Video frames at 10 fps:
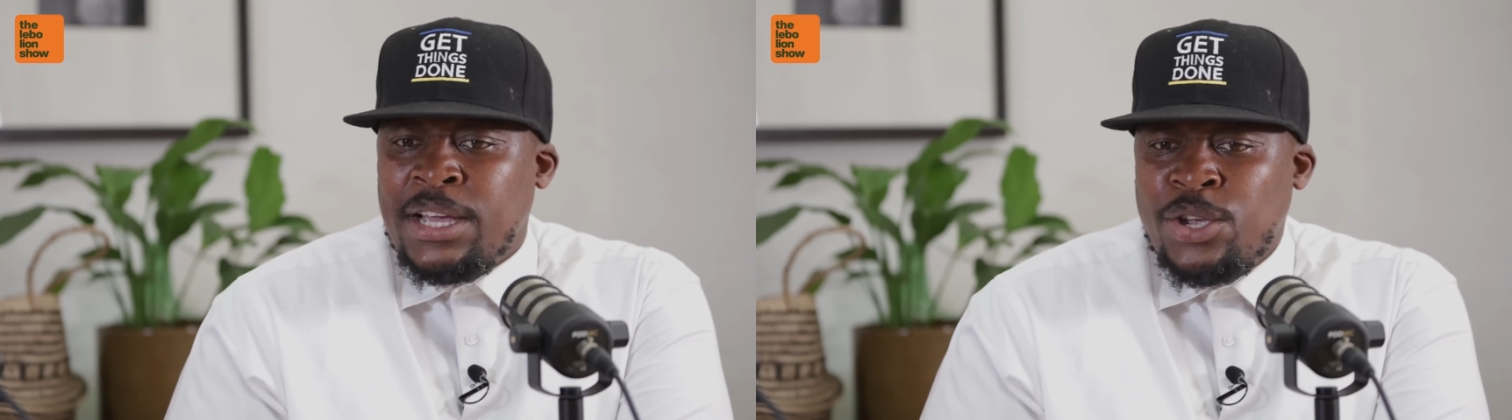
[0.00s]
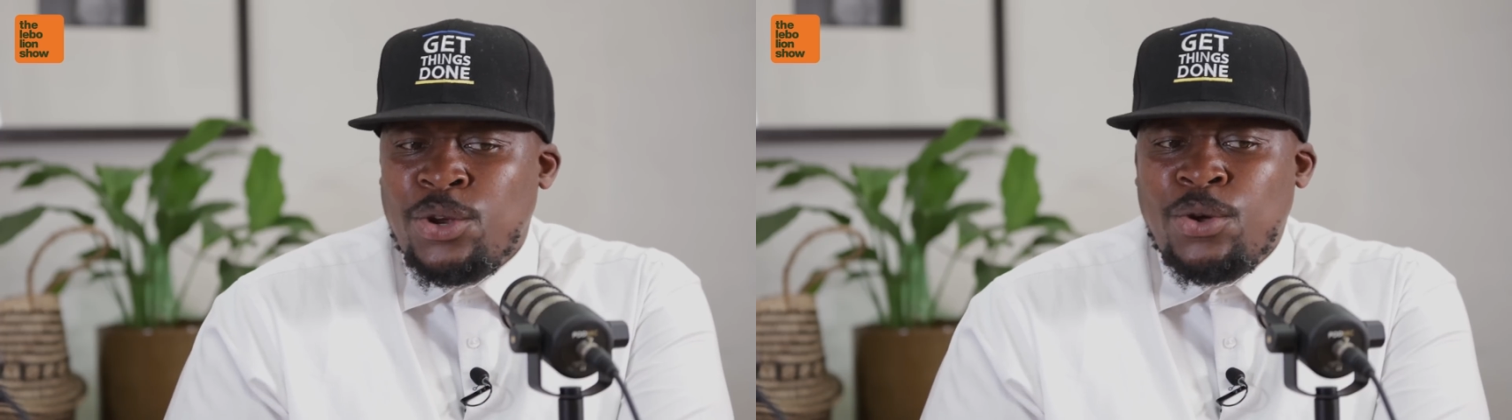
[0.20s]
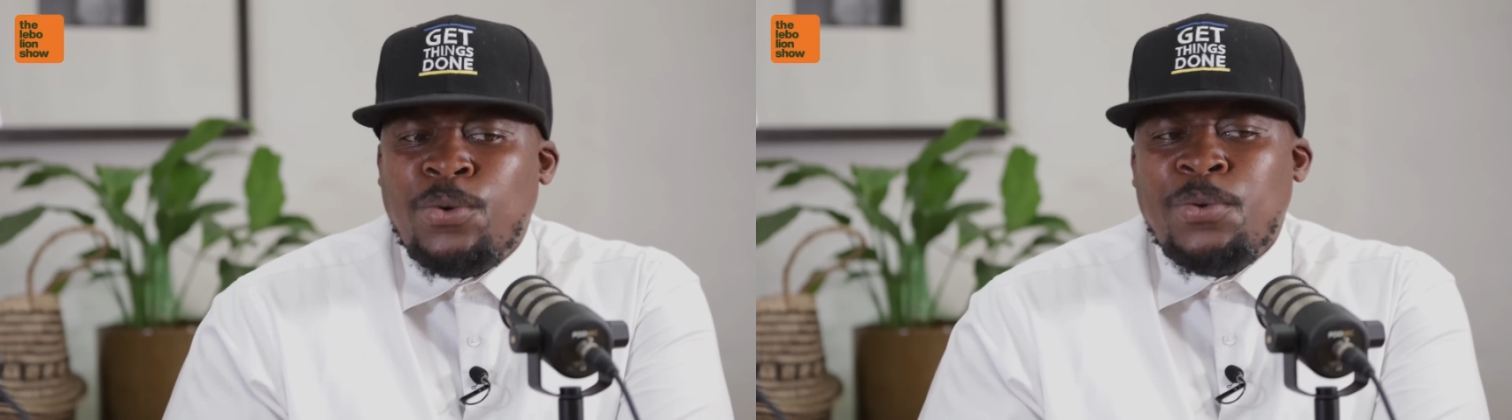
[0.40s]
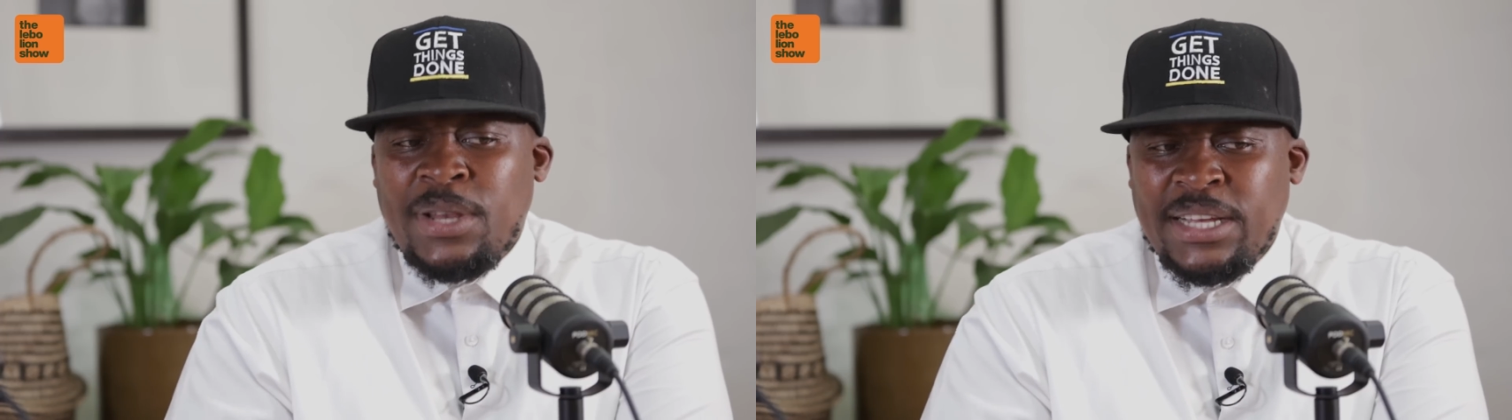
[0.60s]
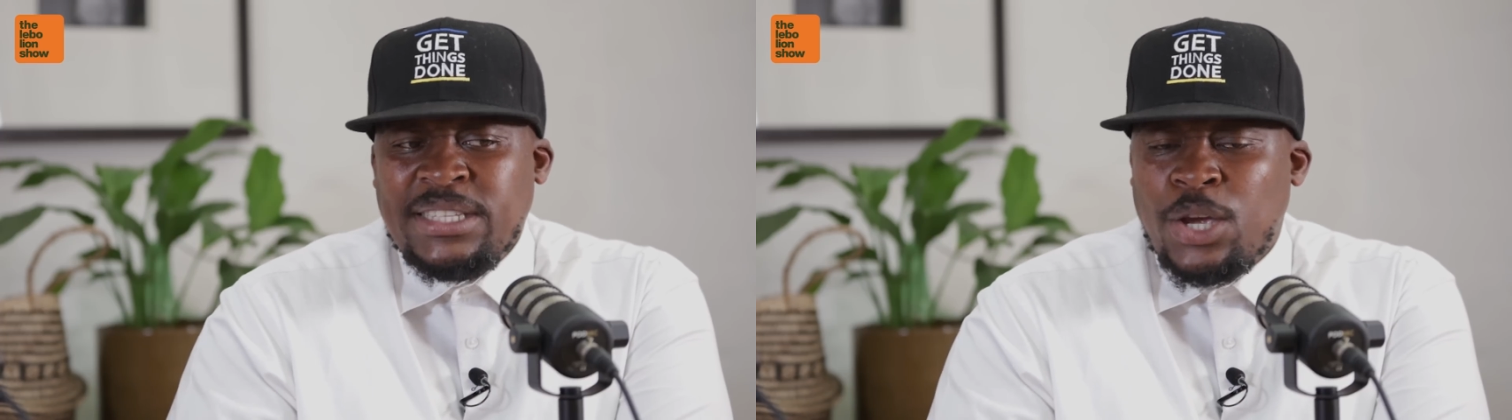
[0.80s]

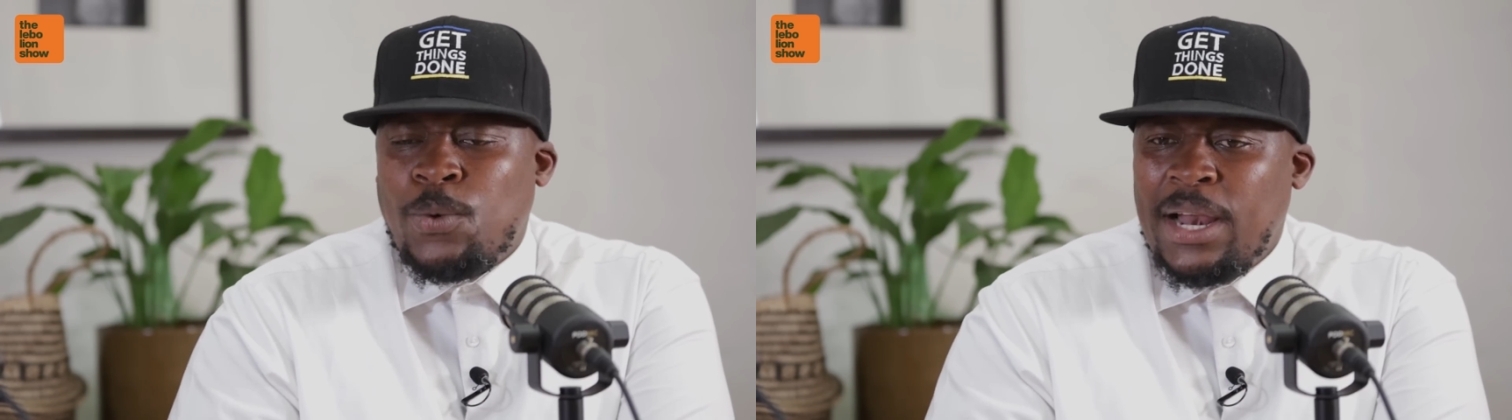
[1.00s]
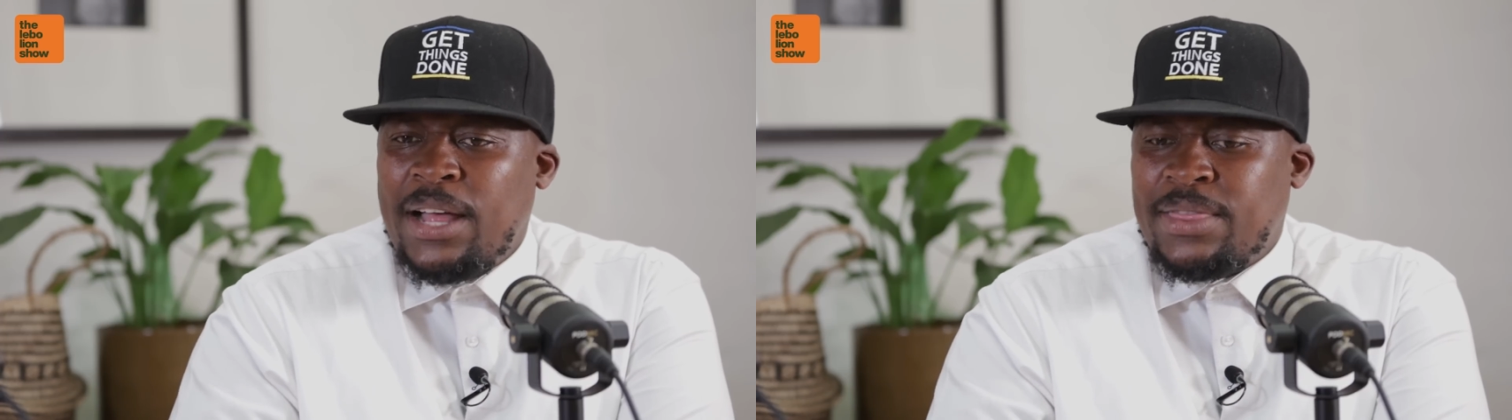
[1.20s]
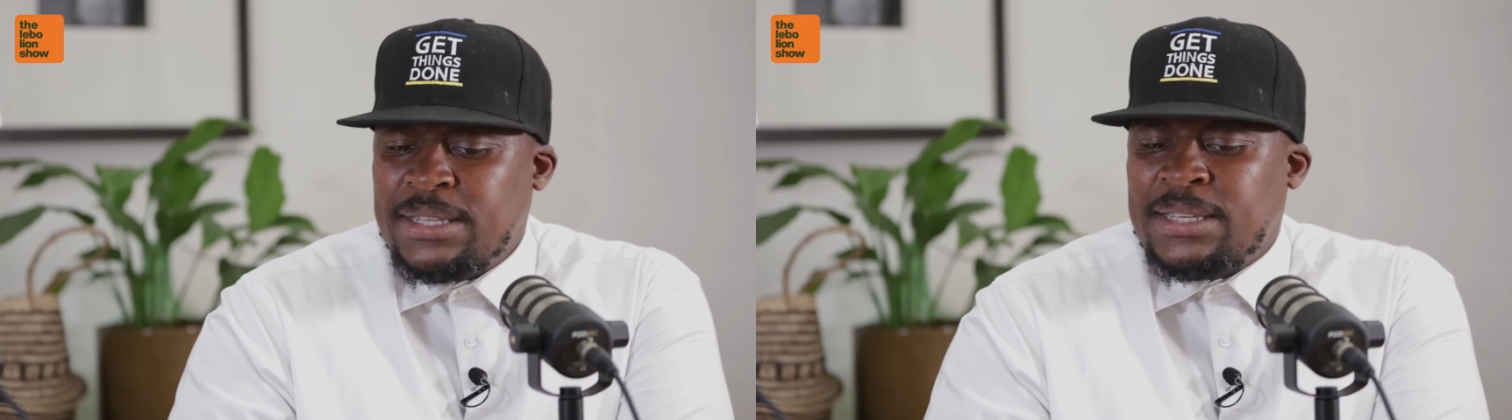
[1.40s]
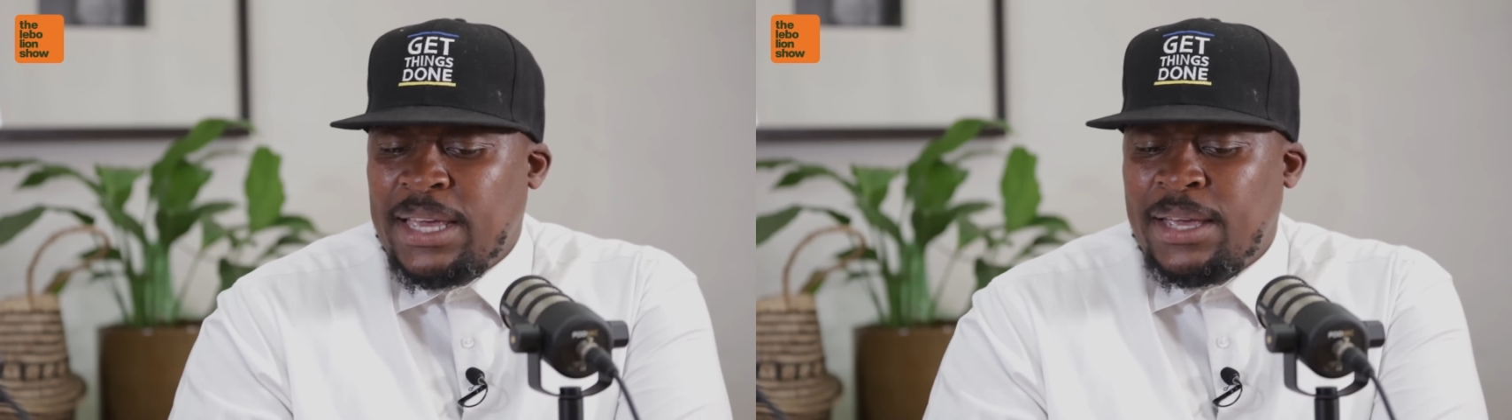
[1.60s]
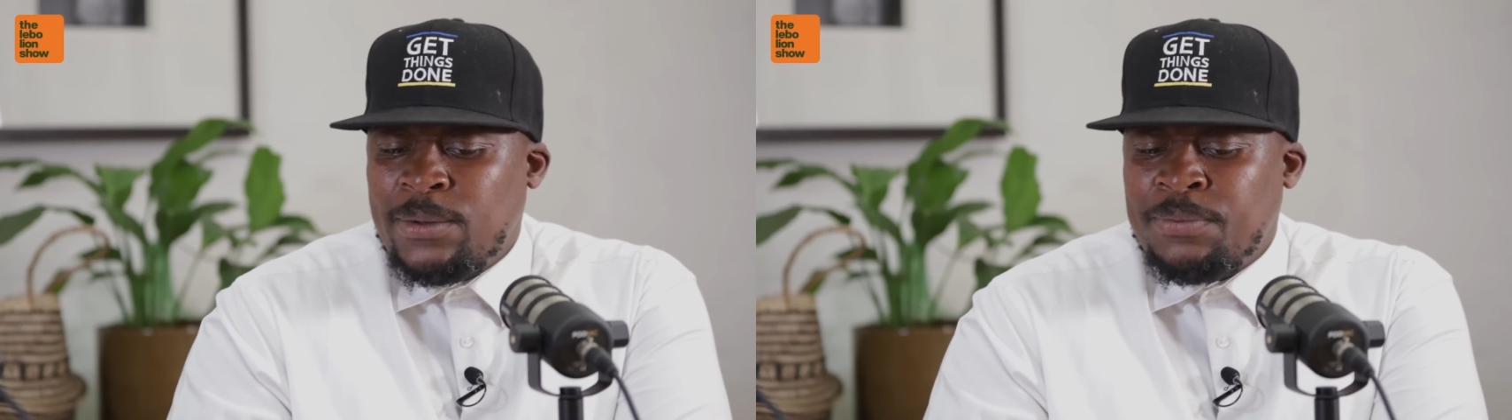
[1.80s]
let's equal out the
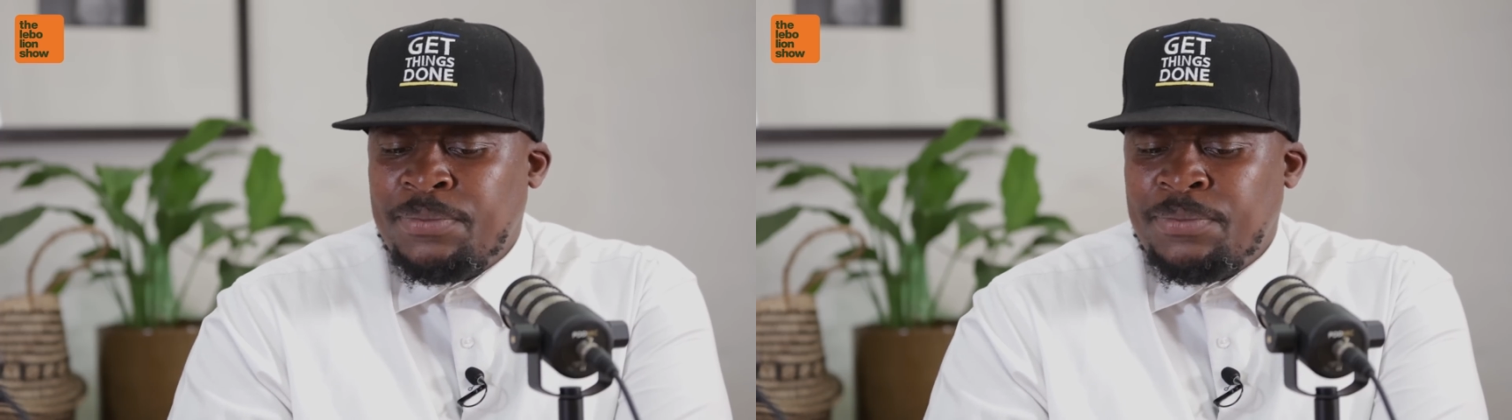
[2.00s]
scale.